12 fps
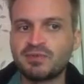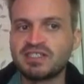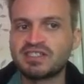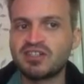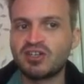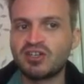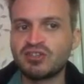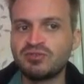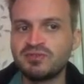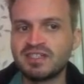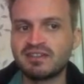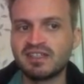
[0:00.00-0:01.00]
we can start
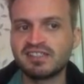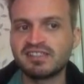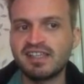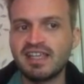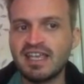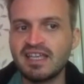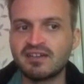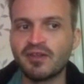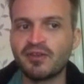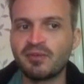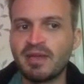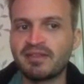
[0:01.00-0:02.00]
using this in
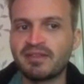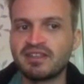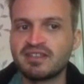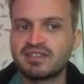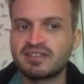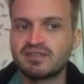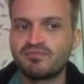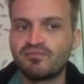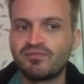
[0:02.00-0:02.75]
other methods.